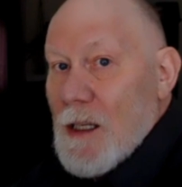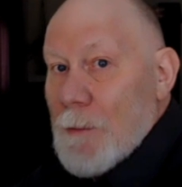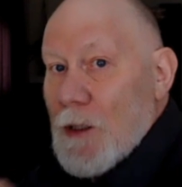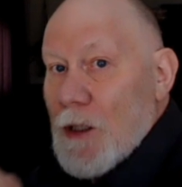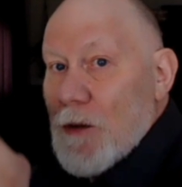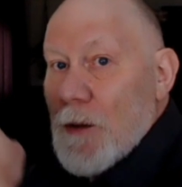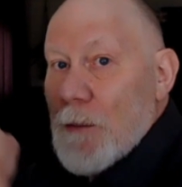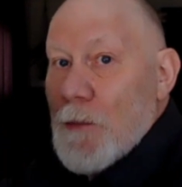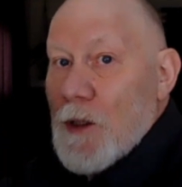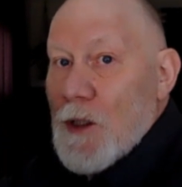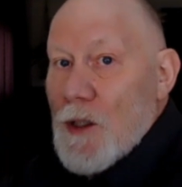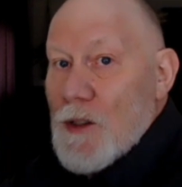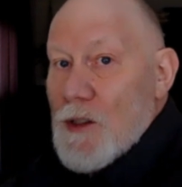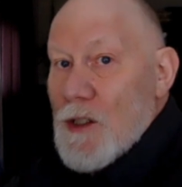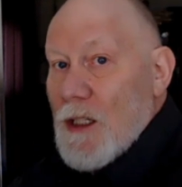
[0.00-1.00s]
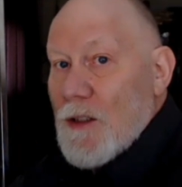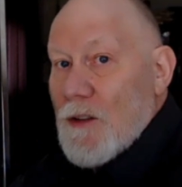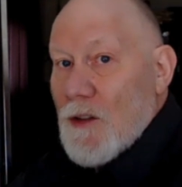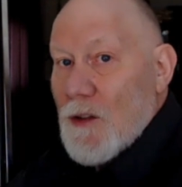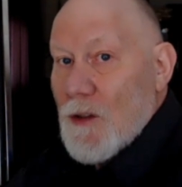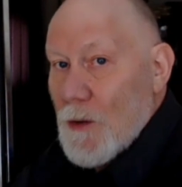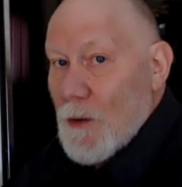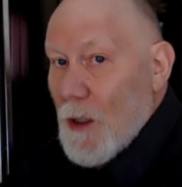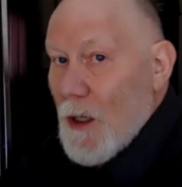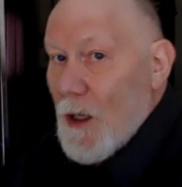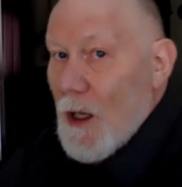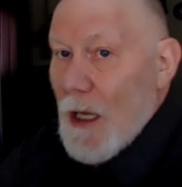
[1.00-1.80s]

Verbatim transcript: I'm going to emerge into